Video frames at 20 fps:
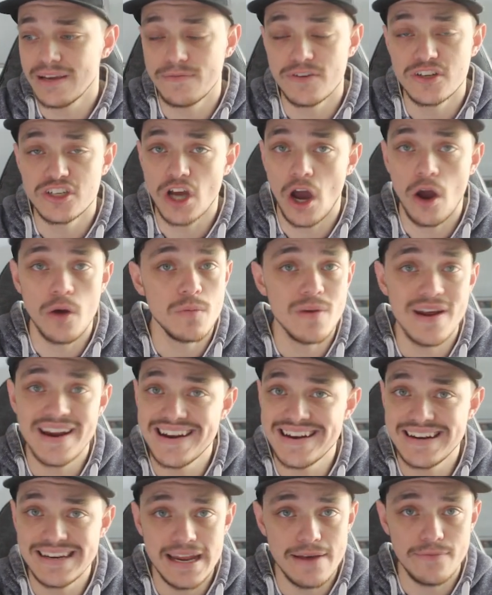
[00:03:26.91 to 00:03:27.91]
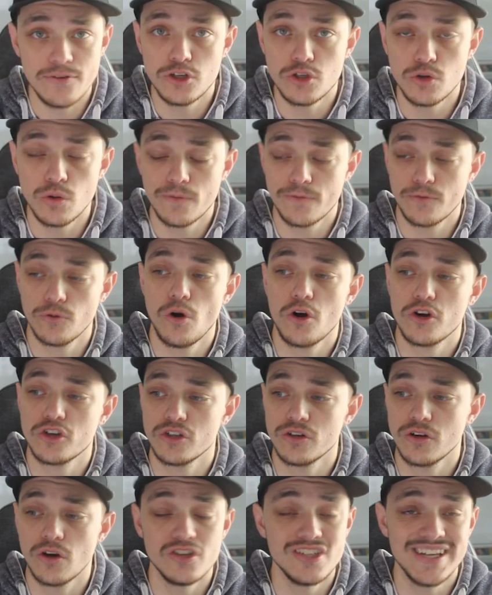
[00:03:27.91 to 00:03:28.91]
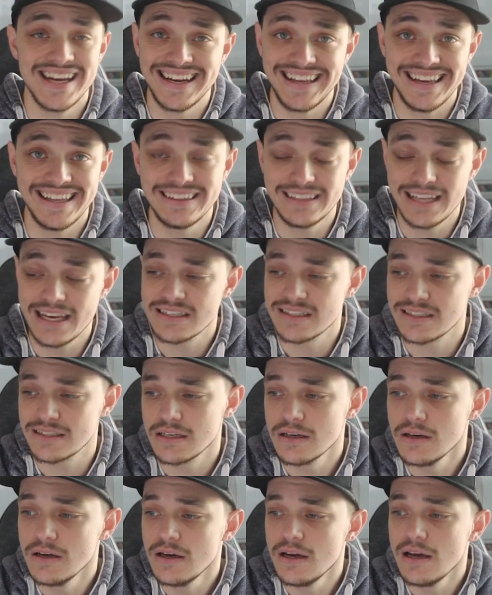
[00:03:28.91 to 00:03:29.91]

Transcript: If you don't, never do it for auction because you're going to get less.